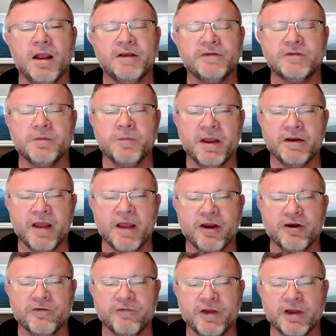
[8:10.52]
is to
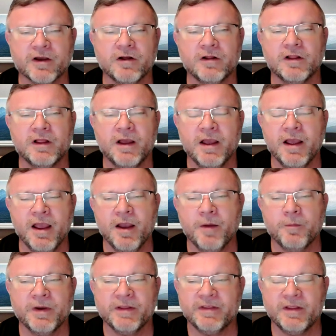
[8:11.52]
maintain your vehicle?
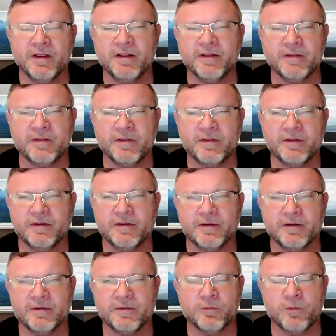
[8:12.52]
But
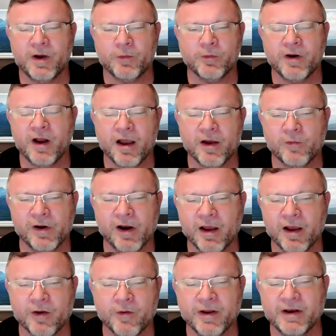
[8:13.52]
we're
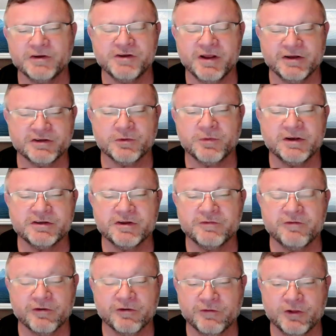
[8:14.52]
not going to change the rest
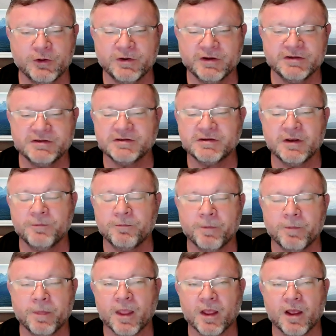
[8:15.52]
of our fluids.
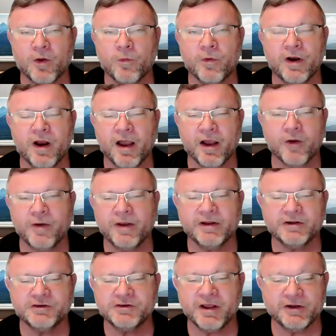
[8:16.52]
We're not
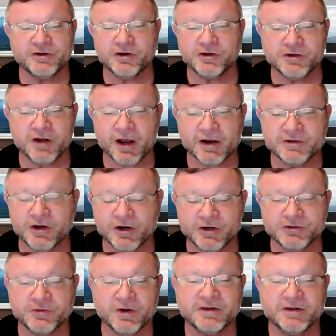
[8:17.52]
going to change our shocks and
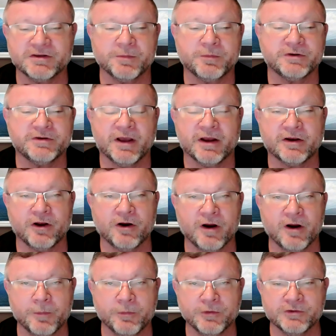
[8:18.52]
our struts to protect
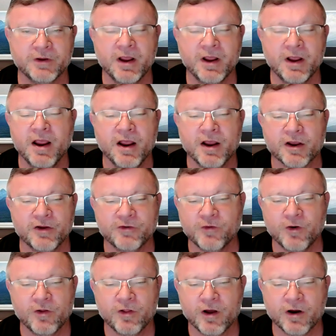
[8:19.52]
our upper
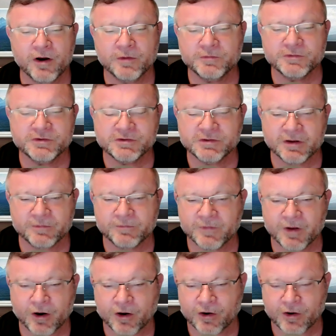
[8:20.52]
control arms,
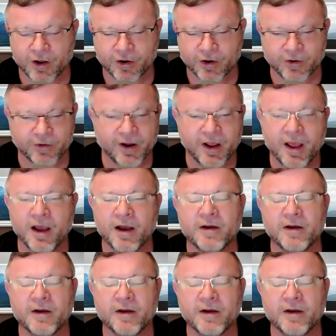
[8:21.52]
our